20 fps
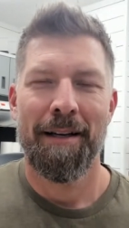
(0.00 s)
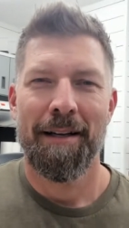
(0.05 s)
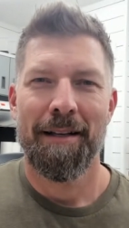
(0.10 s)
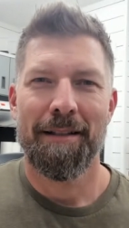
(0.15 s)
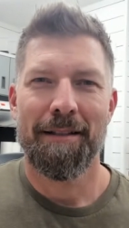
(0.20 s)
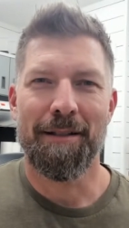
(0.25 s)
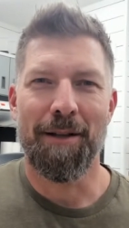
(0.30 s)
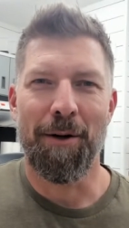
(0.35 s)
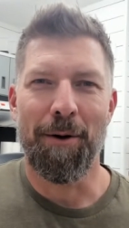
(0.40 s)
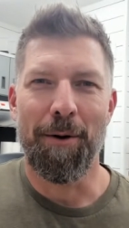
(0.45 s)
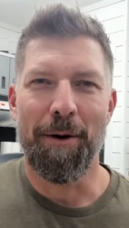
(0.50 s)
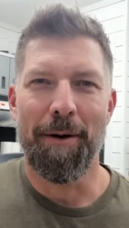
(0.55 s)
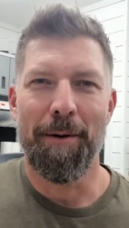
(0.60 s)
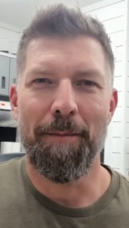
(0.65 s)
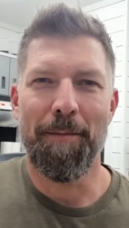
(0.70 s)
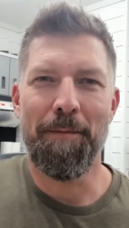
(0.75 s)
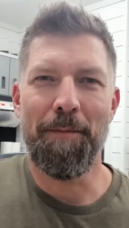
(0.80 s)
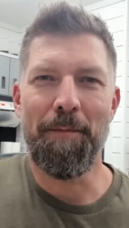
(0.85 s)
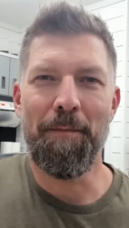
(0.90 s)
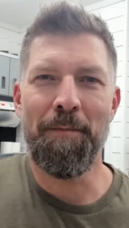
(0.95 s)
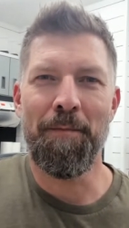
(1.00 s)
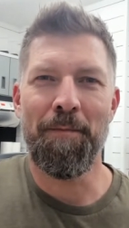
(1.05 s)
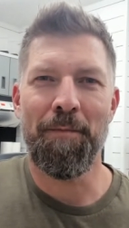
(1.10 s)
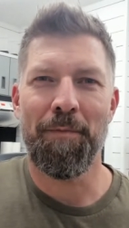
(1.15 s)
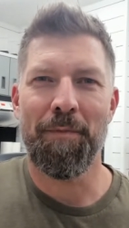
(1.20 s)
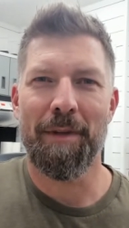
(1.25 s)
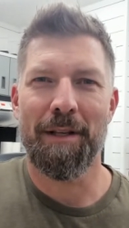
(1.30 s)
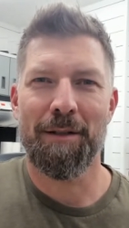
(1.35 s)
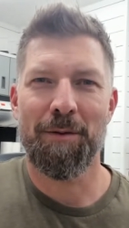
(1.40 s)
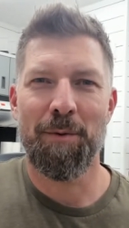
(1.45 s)
So
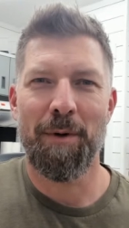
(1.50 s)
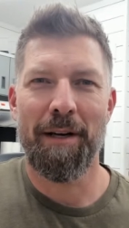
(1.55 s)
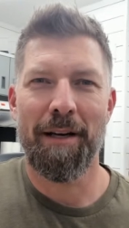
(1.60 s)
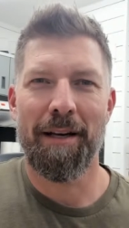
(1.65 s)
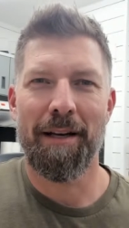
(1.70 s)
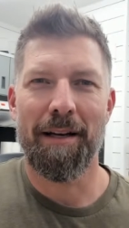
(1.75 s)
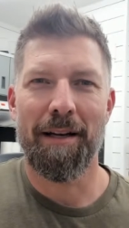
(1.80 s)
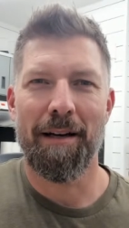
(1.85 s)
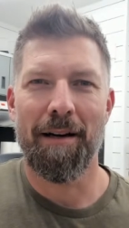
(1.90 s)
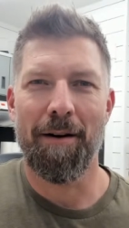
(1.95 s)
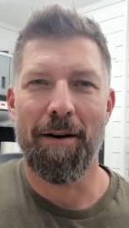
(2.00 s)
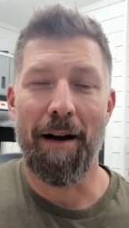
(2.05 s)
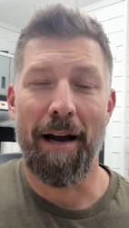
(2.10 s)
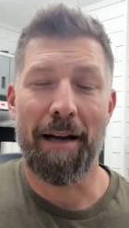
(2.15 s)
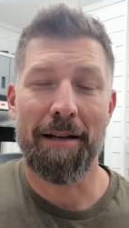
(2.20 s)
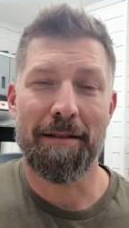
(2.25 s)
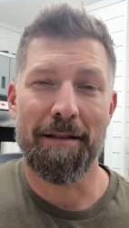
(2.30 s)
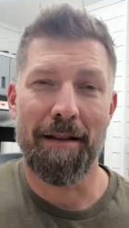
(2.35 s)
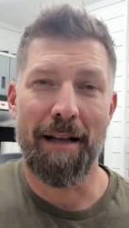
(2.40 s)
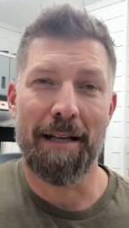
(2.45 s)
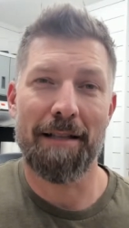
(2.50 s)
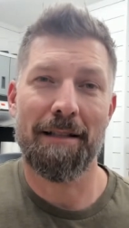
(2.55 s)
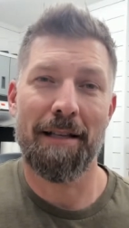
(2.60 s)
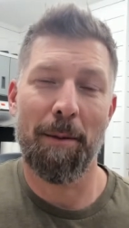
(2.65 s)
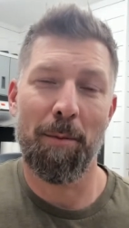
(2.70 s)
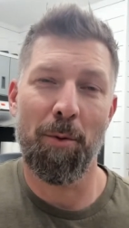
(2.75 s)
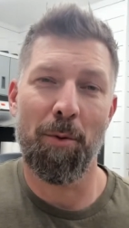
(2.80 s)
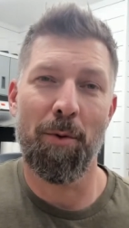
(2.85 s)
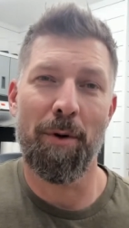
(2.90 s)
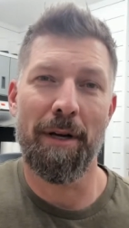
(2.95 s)
this week, or actually the last
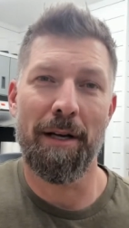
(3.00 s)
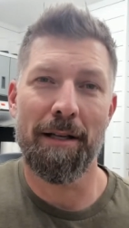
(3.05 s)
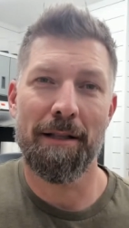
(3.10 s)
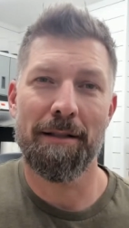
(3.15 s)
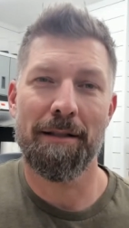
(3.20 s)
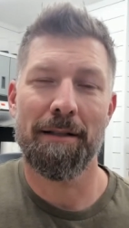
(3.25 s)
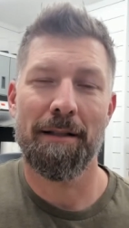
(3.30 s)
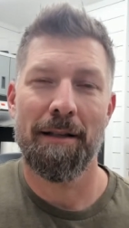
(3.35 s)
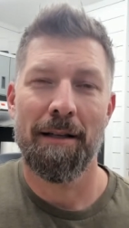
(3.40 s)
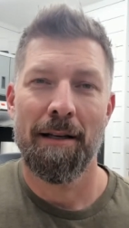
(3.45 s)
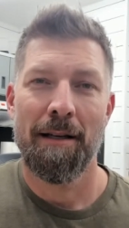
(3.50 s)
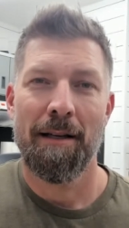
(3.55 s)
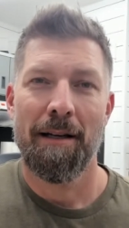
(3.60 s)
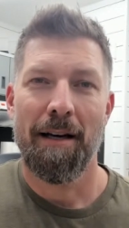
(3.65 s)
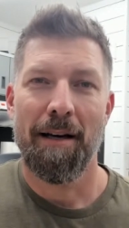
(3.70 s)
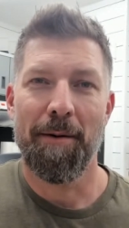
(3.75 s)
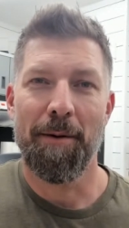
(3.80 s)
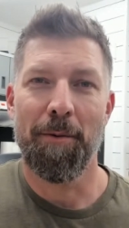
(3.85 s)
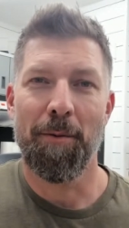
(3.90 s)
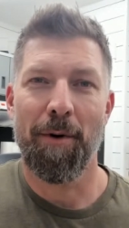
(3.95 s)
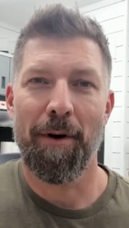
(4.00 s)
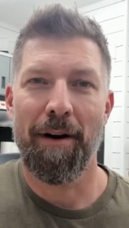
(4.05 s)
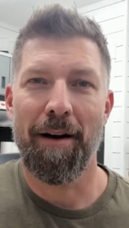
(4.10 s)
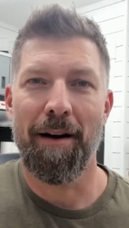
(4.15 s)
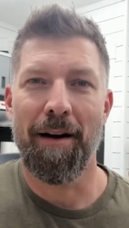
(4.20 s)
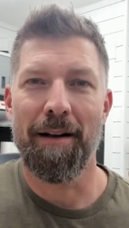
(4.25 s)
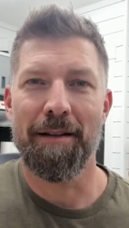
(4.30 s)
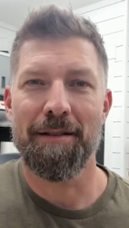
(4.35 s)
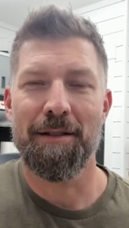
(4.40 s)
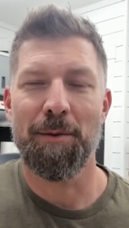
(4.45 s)
couple weeks, I've been working
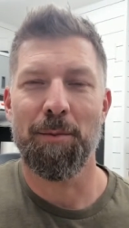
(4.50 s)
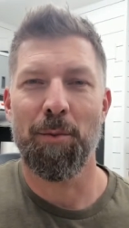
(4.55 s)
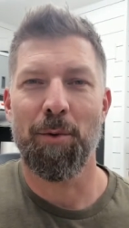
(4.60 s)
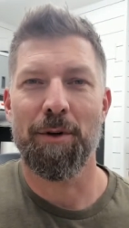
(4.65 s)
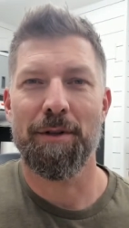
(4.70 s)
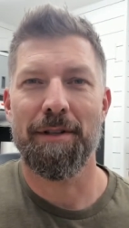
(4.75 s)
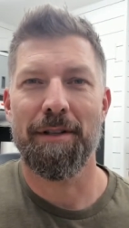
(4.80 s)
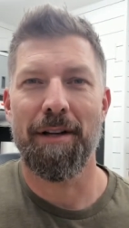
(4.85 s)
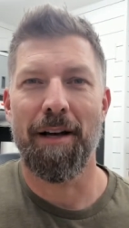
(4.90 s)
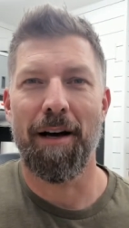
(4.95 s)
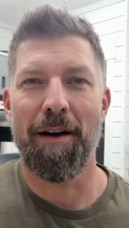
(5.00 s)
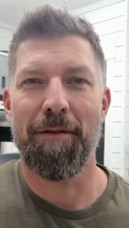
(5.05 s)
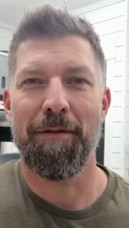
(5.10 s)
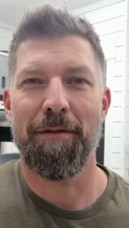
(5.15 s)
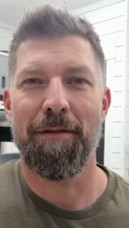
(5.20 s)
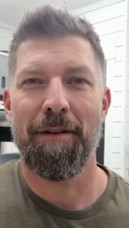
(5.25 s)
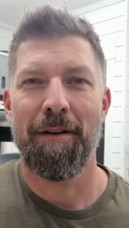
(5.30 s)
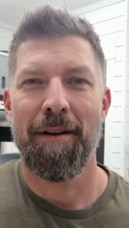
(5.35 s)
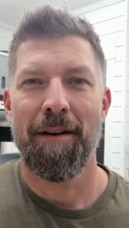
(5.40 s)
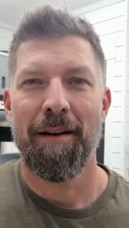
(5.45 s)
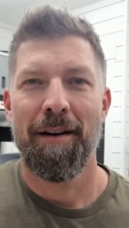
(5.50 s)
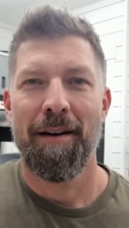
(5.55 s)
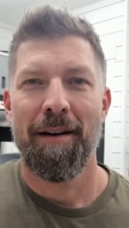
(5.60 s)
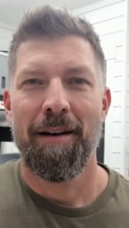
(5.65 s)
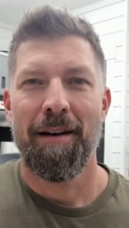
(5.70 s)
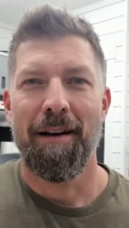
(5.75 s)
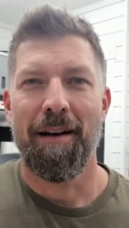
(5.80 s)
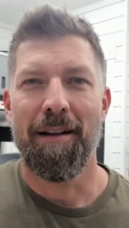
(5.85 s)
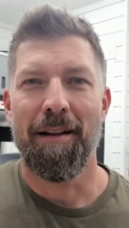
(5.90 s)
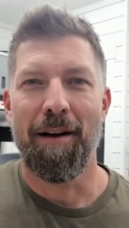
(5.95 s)
on some more stuff
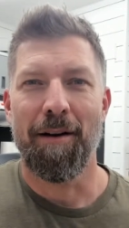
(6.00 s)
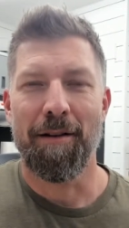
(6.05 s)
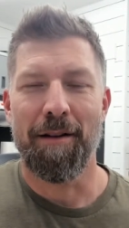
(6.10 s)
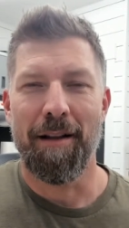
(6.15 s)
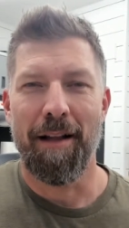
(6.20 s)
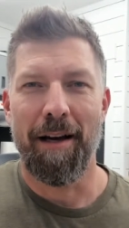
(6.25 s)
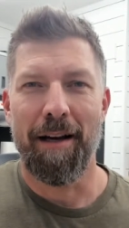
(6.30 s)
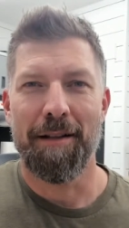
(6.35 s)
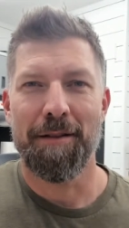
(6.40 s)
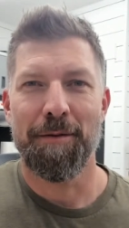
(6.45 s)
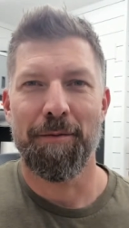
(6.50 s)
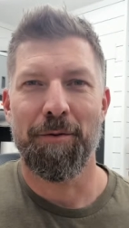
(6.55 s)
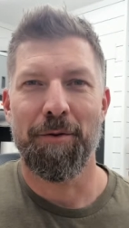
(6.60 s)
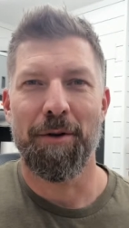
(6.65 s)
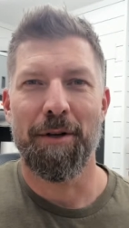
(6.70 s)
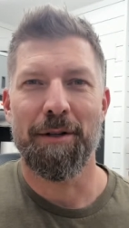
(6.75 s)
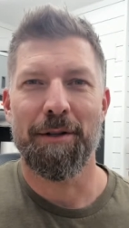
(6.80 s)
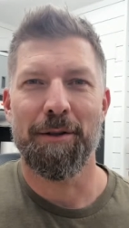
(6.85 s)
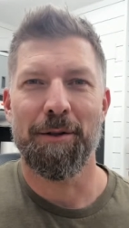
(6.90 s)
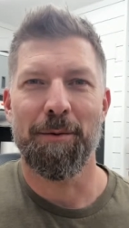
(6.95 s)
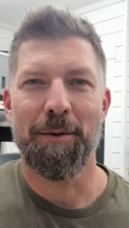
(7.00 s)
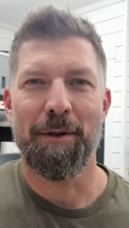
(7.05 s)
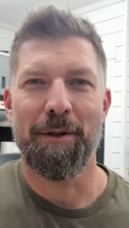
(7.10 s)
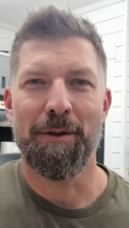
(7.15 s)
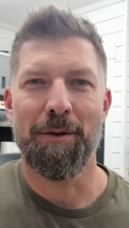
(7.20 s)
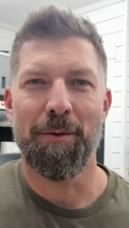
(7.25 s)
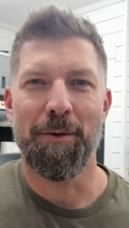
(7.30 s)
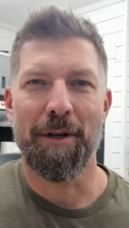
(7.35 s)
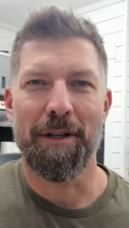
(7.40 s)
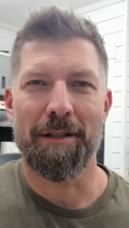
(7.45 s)
along the lines of traditional with a
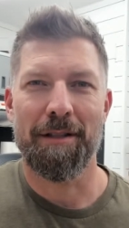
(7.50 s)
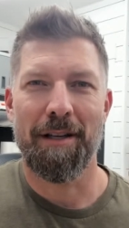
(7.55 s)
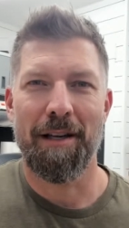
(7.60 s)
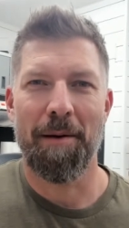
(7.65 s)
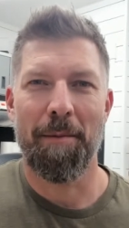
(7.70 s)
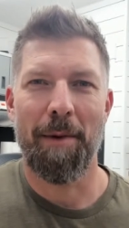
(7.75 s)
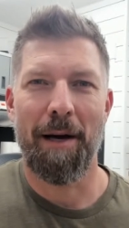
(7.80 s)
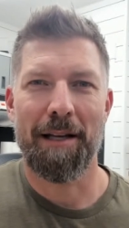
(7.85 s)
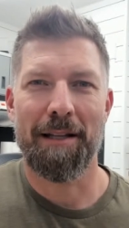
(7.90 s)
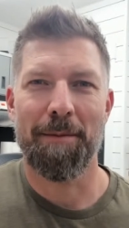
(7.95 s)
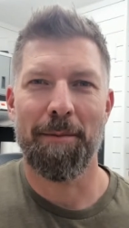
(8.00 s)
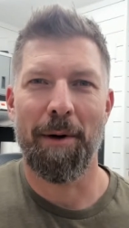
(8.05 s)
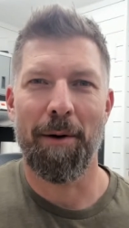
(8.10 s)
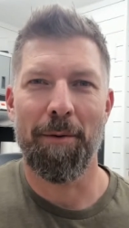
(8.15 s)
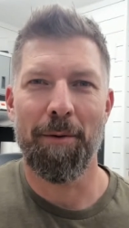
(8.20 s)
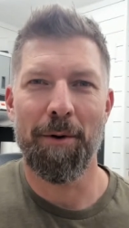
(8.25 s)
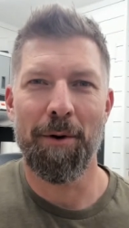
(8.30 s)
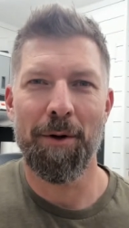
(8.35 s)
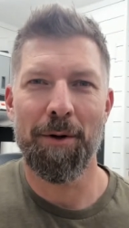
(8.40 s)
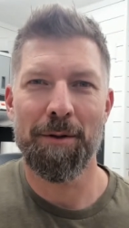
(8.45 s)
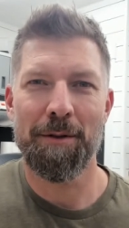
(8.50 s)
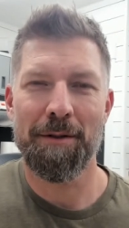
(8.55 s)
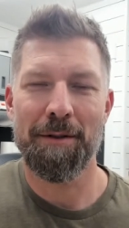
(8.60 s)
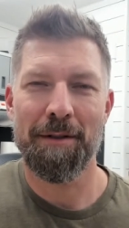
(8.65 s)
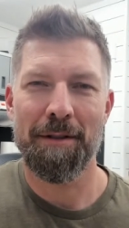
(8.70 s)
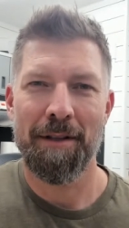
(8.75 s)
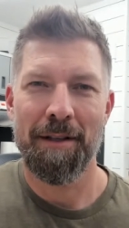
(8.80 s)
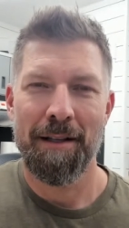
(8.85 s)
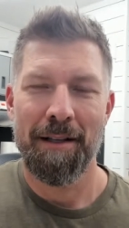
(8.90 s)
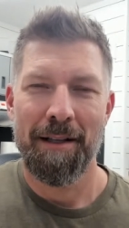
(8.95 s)
twist, getting back to my
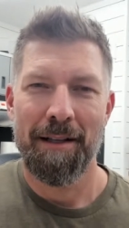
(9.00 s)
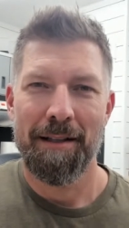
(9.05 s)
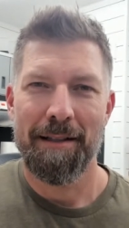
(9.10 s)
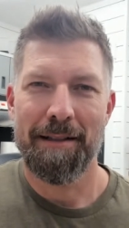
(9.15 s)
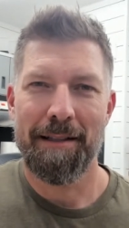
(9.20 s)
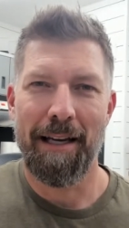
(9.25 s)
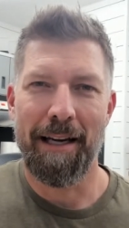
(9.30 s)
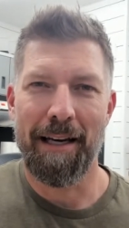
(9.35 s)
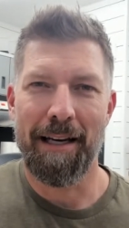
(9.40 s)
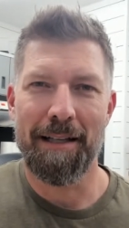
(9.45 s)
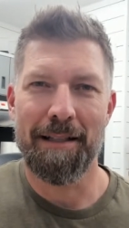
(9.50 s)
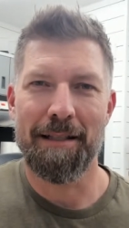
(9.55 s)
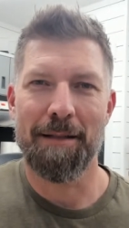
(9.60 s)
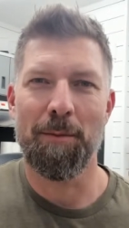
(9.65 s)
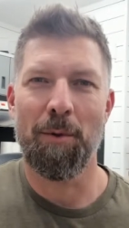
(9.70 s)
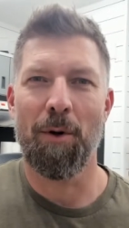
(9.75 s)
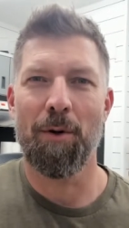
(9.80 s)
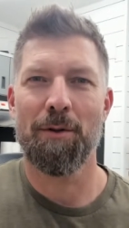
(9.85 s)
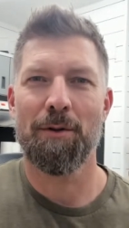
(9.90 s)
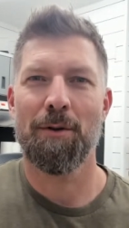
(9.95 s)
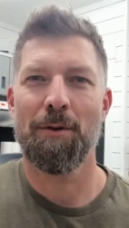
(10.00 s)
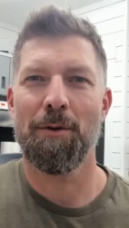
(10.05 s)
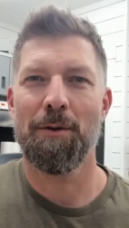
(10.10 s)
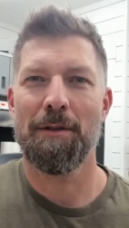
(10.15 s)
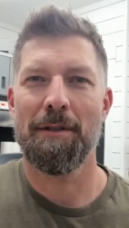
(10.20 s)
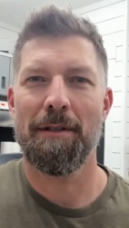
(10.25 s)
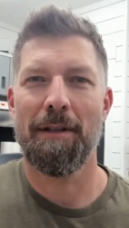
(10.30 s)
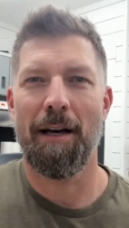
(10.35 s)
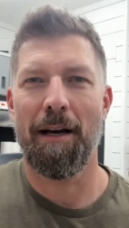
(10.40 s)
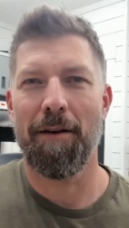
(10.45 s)
roots, taking some old school
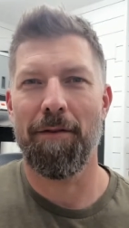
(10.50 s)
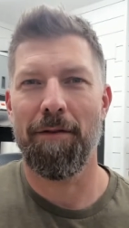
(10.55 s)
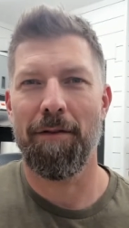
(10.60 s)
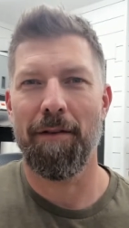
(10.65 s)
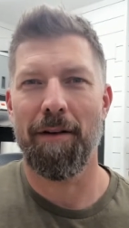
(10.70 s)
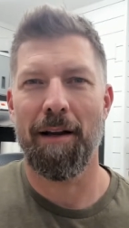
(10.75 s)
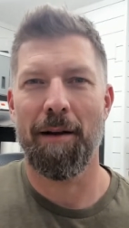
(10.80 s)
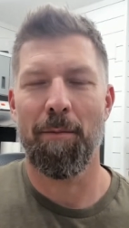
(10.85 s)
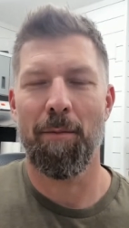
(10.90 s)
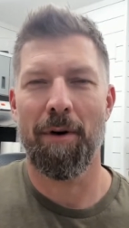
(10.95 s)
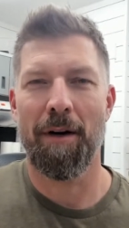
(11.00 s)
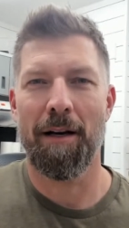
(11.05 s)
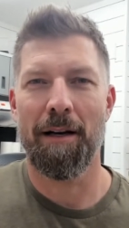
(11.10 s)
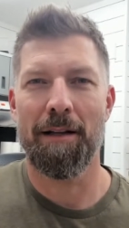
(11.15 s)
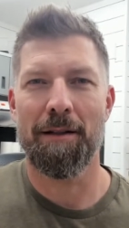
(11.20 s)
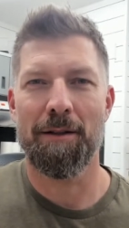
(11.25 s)
stuff and bringing a